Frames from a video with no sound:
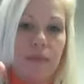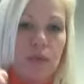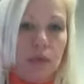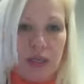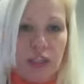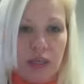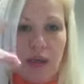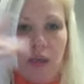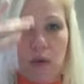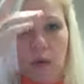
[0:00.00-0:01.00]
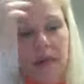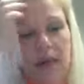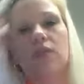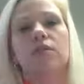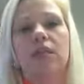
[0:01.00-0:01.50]
which is another one
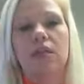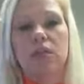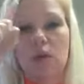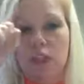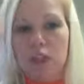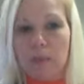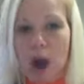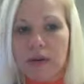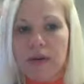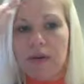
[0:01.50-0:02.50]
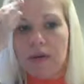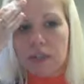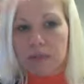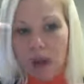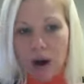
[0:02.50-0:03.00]
that you'll see. So smart,
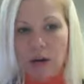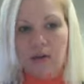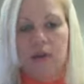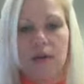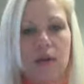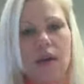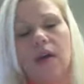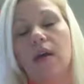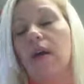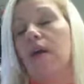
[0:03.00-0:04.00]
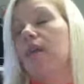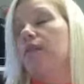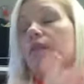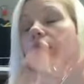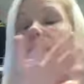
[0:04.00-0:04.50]
smart.
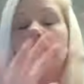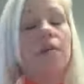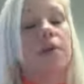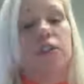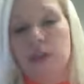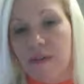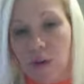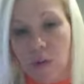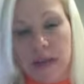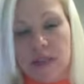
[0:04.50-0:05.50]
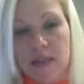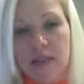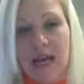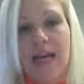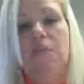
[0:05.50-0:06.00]
There are a bunch of different ways to
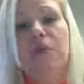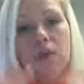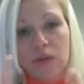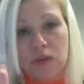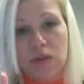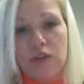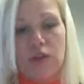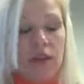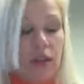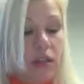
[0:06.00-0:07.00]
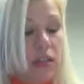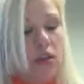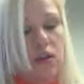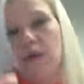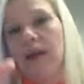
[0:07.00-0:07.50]
sign it, but those are the two that you need to
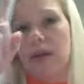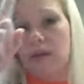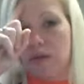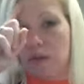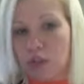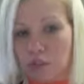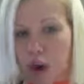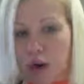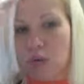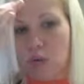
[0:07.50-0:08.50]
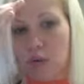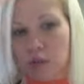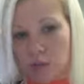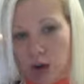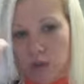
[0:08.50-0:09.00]
know right now. So smart or
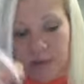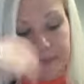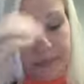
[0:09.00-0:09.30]
smart.